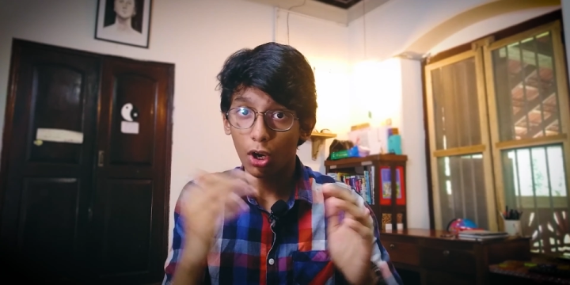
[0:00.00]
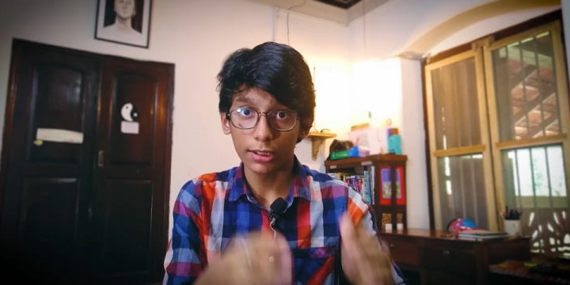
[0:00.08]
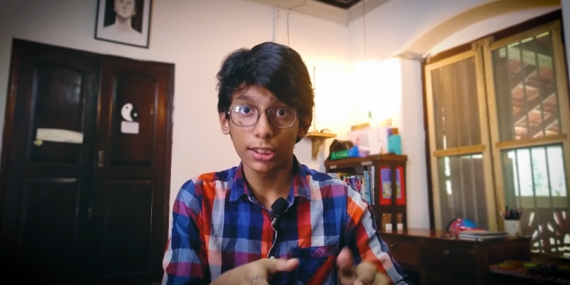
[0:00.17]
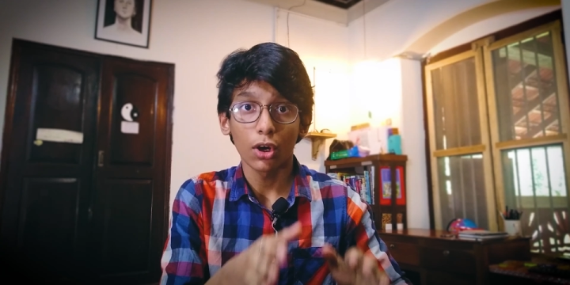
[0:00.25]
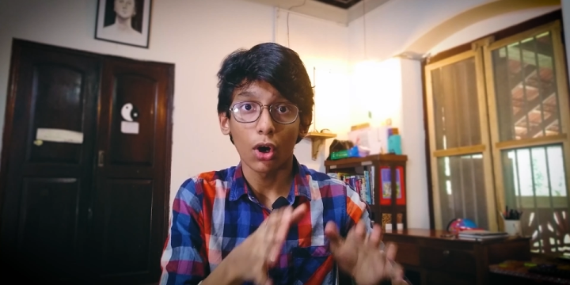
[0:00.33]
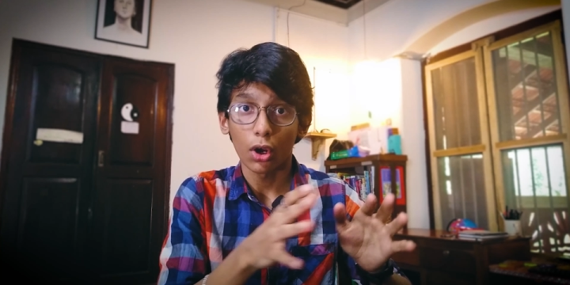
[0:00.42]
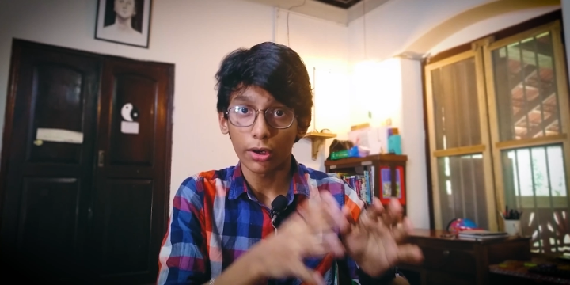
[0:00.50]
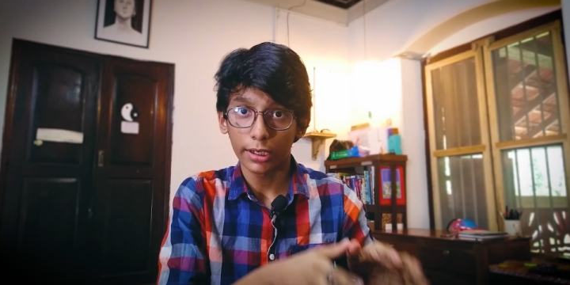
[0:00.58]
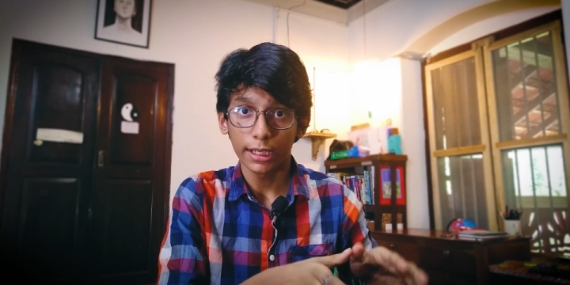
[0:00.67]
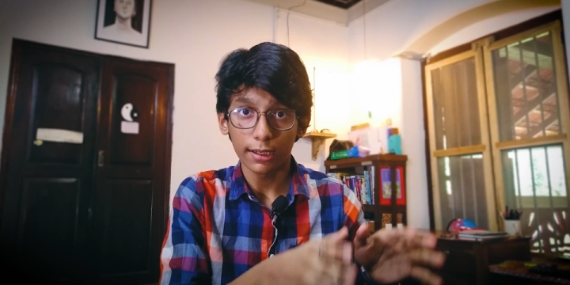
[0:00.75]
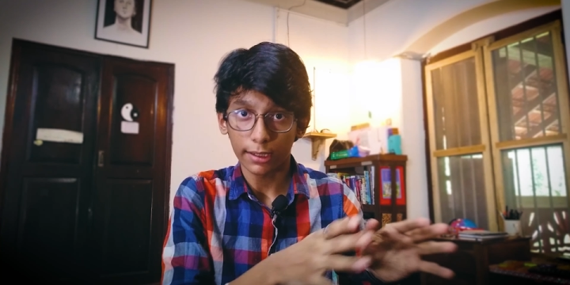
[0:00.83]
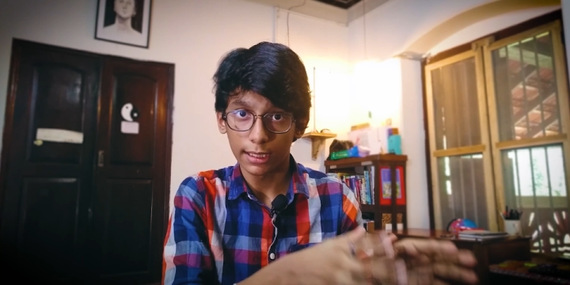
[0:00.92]
not the
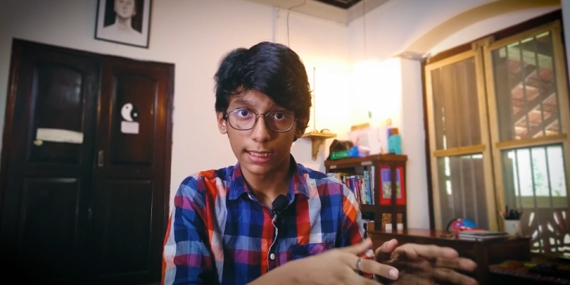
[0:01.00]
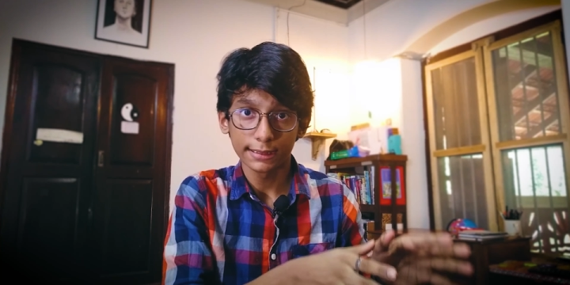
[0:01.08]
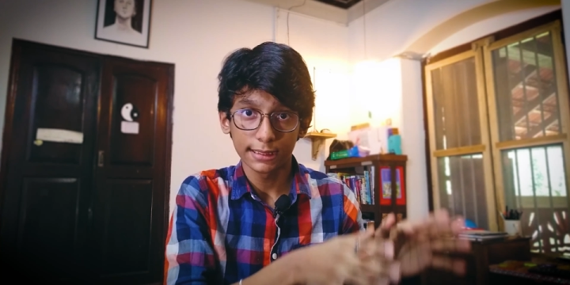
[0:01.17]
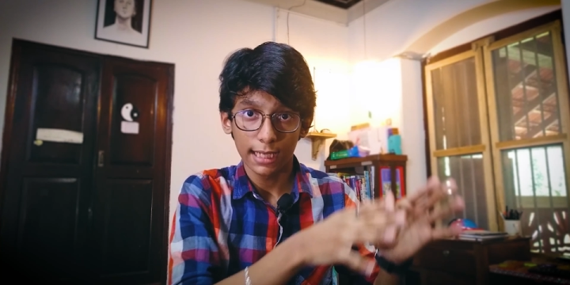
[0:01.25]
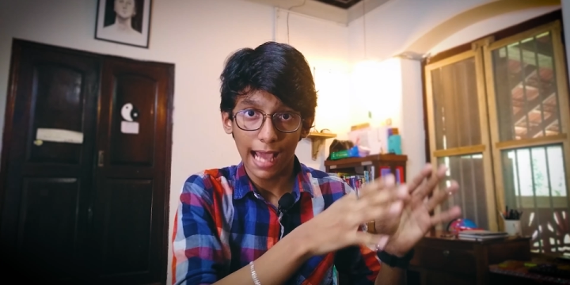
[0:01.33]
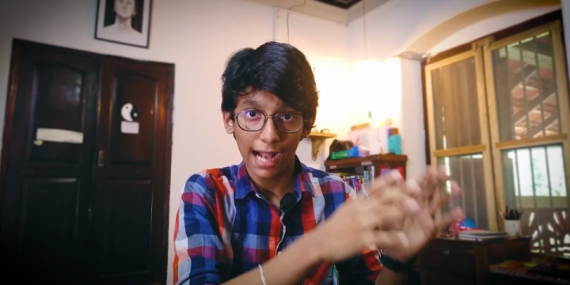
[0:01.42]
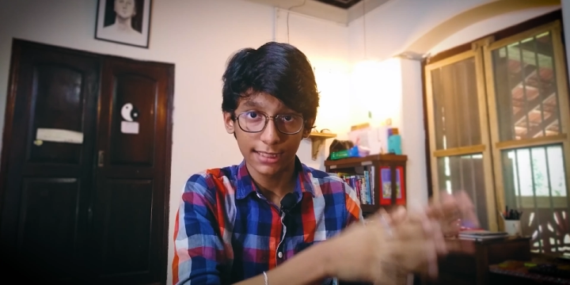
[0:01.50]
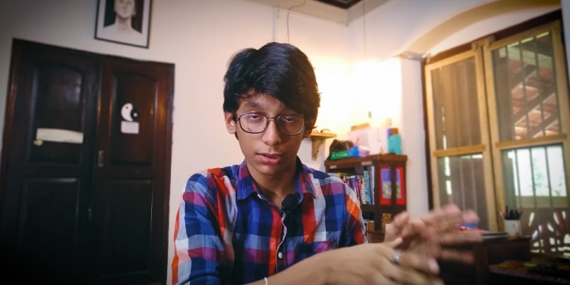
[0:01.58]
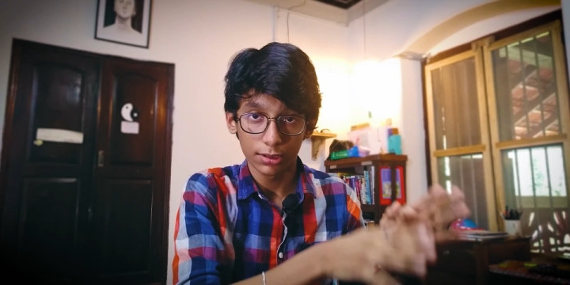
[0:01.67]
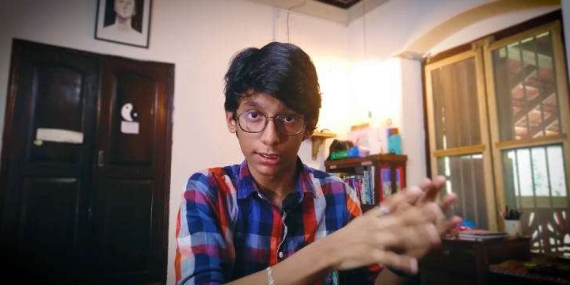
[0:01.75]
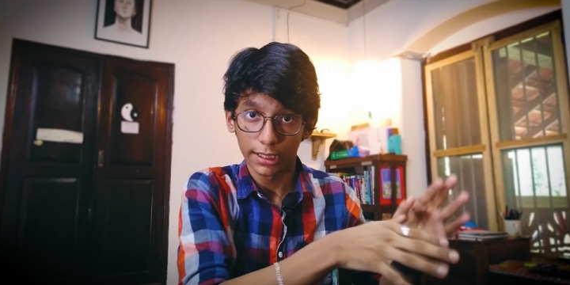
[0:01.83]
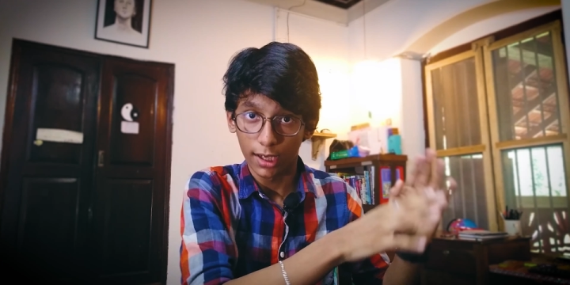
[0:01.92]
already released
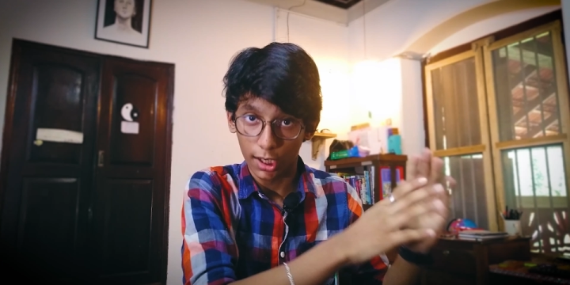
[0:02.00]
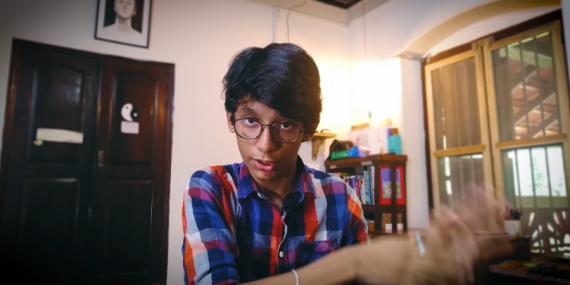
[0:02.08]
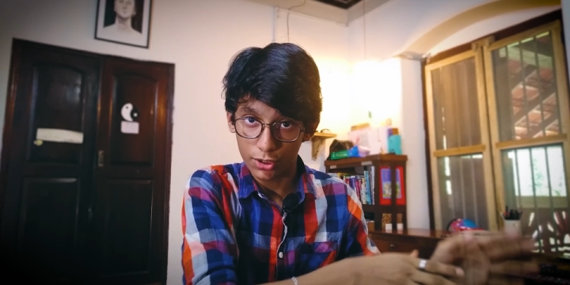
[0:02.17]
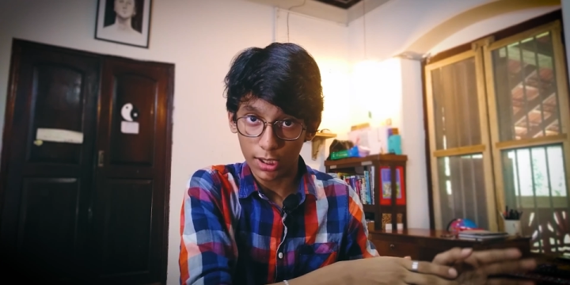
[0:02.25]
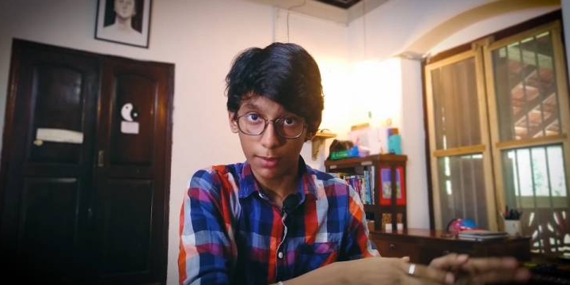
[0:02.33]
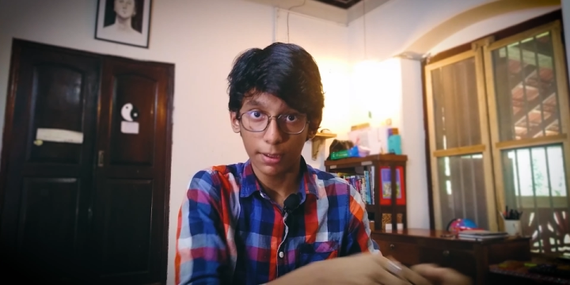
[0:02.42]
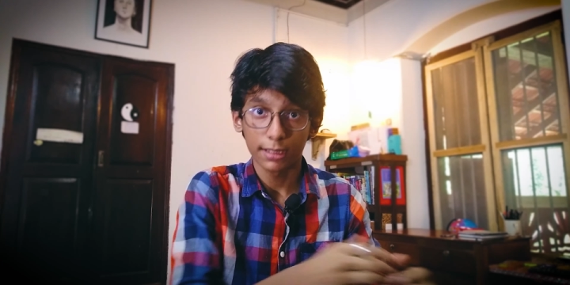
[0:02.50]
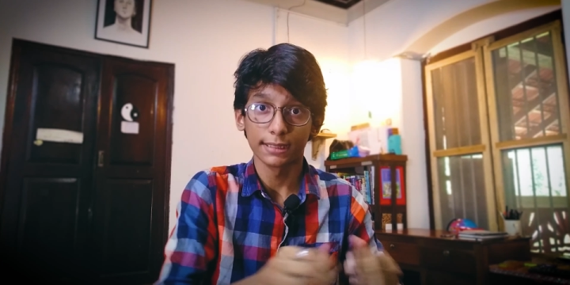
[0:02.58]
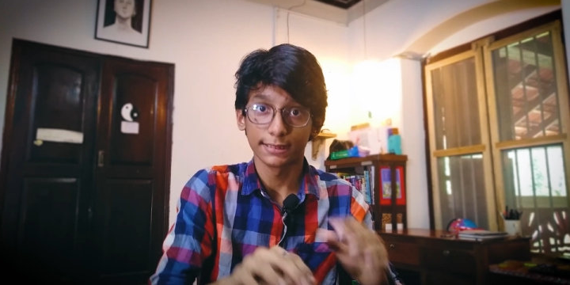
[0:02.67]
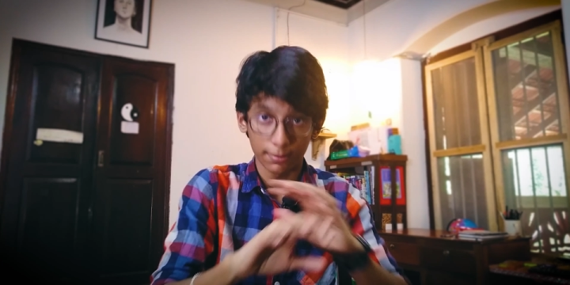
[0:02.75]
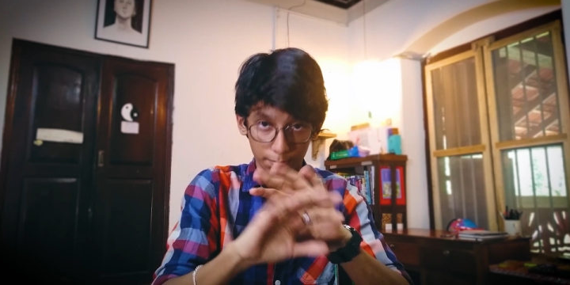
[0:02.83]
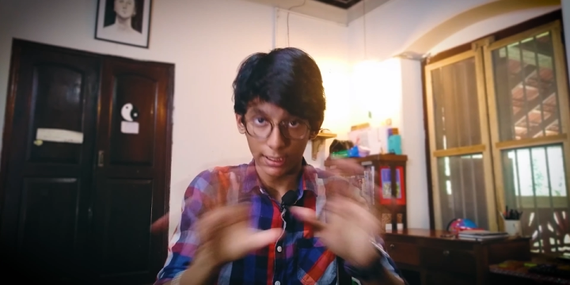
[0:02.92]
Axon 30 Ultra,
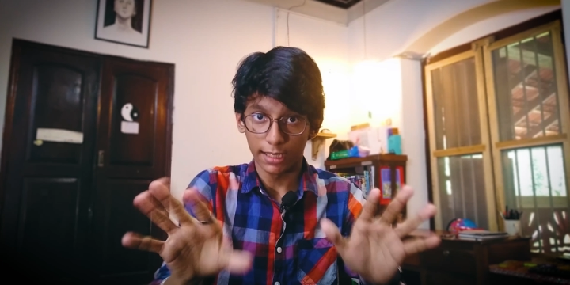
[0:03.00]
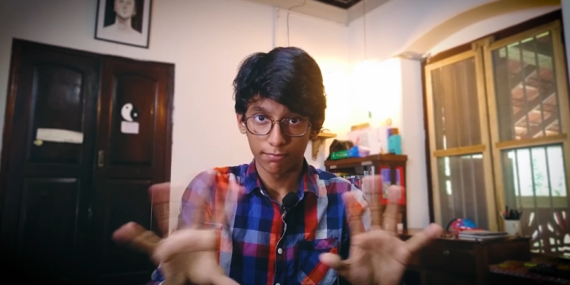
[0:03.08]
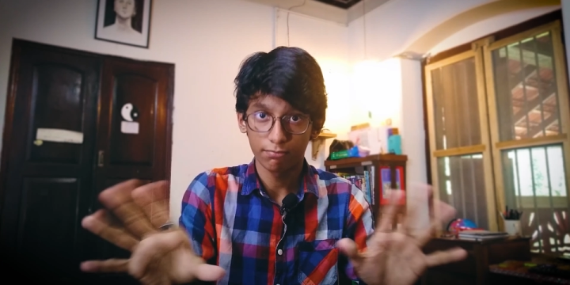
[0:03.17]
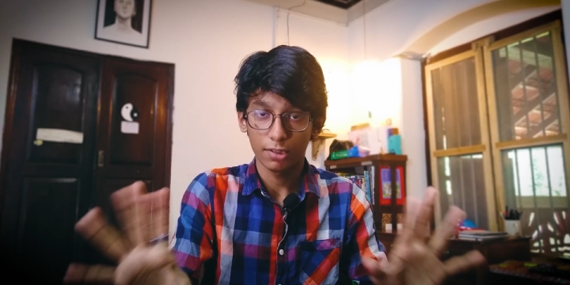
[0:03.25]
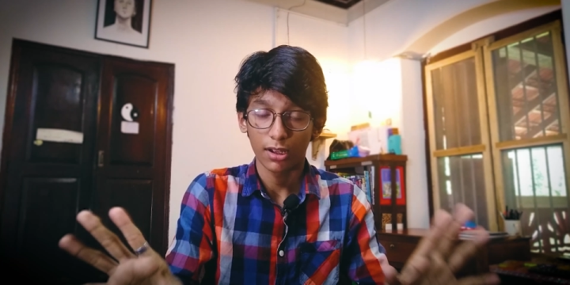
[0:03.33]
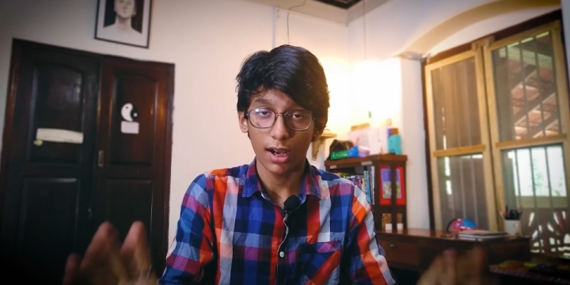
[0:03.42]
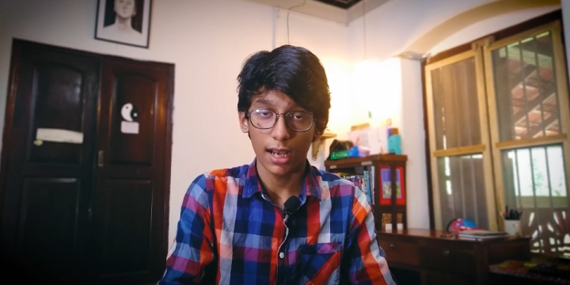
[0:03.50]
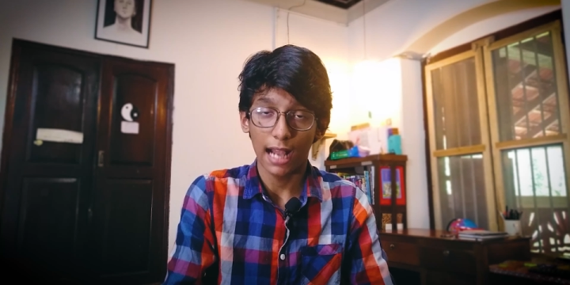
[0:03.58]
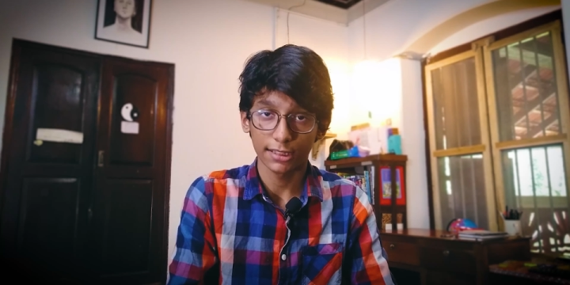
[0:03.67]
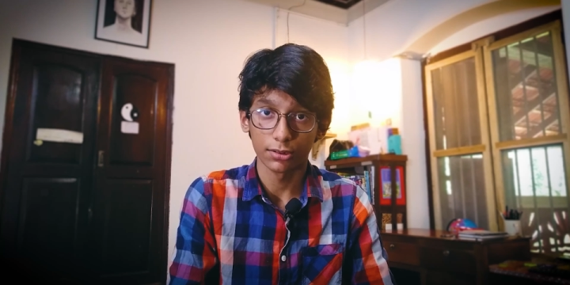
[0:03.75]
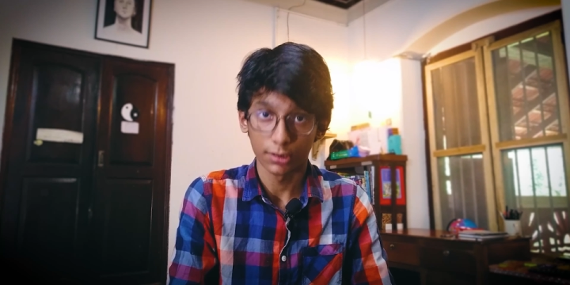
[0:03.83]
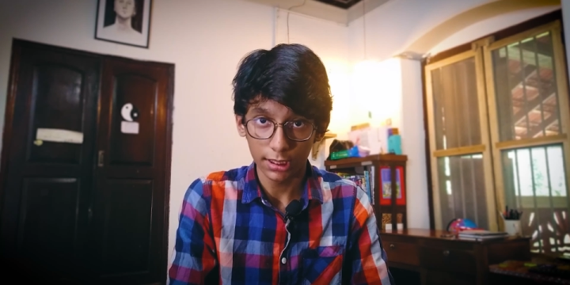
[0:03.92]
but the simply
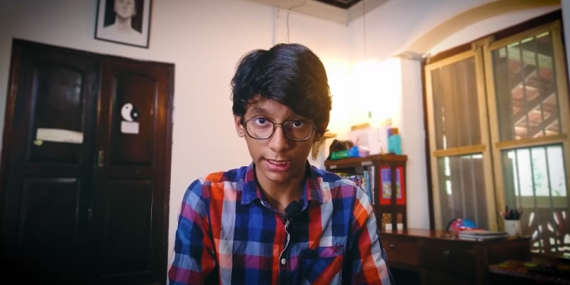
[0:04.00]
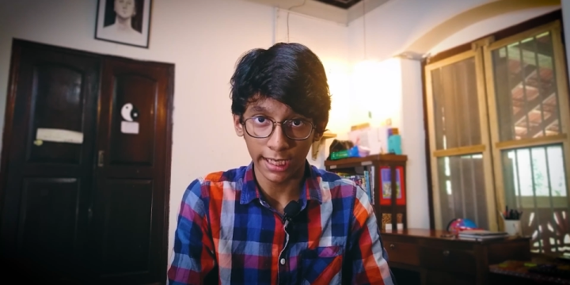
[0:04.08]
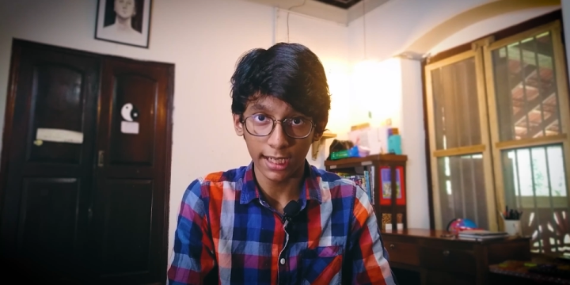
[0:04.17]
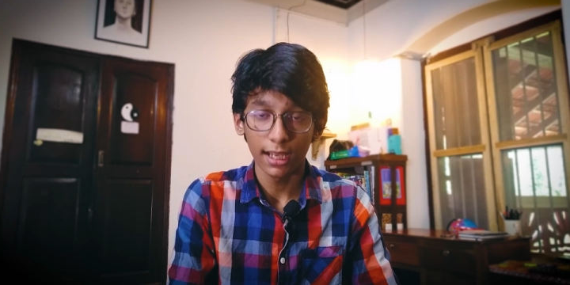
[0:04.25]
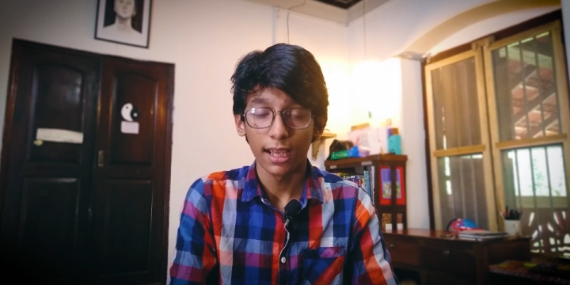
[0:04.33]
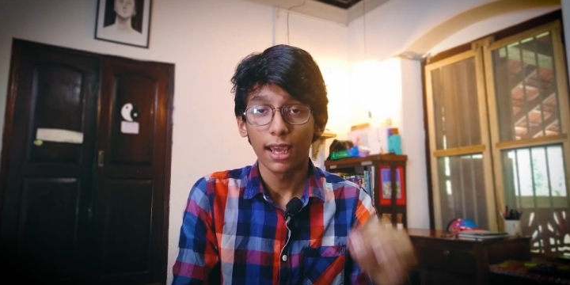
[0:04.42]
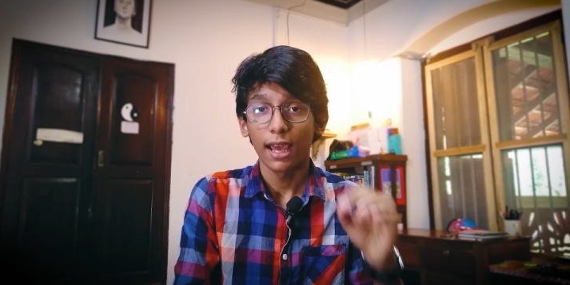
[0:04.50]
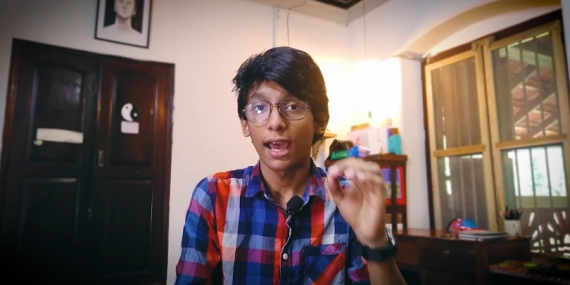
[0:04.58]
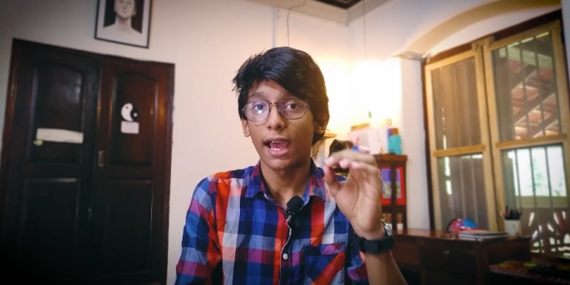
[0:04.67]
Axon 30,